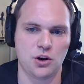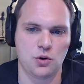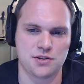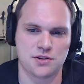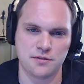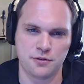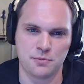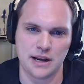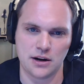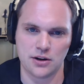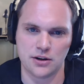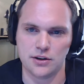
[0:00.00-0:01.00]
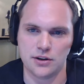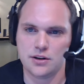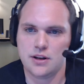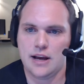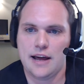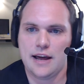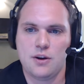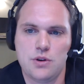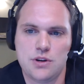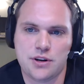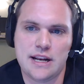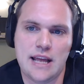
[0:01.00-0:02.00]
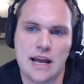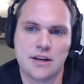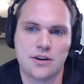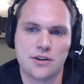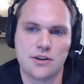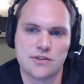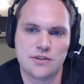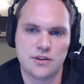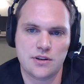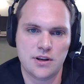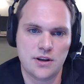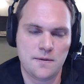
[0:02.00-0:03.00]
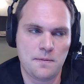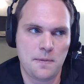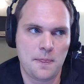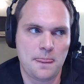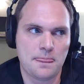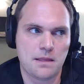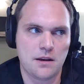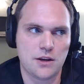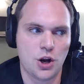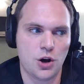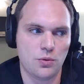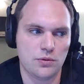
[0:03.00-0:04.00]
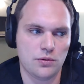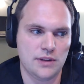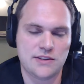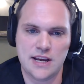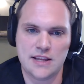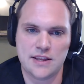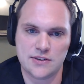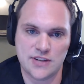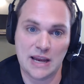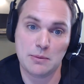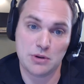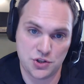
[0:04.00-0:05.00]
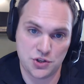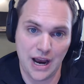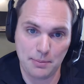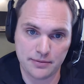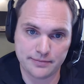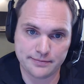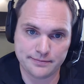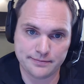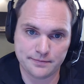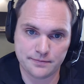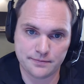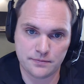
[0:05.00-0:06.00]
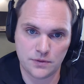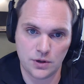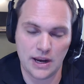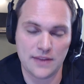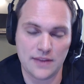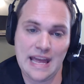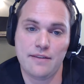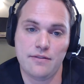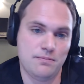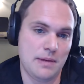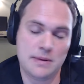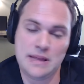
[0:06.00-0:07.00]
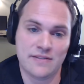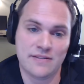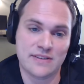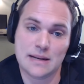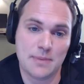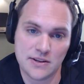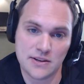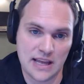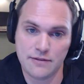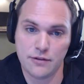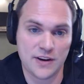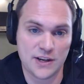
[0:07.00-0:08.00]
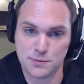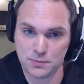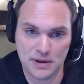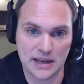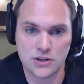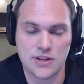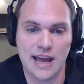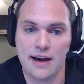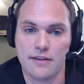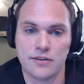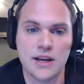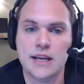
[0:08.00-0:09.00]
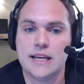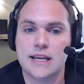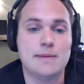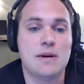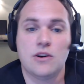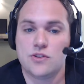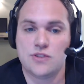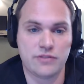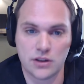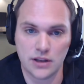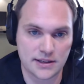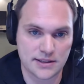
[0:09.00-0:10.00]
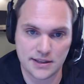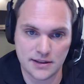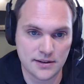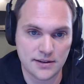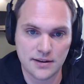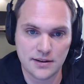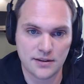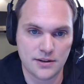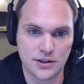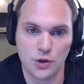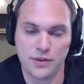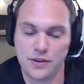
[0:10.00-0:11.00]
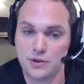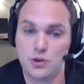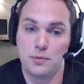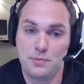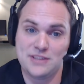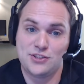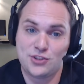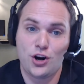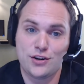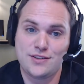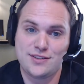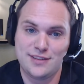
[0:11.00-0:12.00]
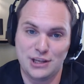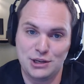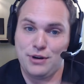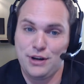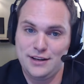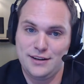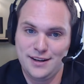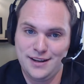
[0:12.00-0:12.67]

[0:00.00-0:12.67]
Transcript: a question for me, Aaron. Okay. I think what you're getting at here is you know, let's say this sandwich shop. Mm-hmm. Okay, they have maybe they have a database, they have a Facebook page, they have emails they've collected. You know, the, you know, the business cards that you put in.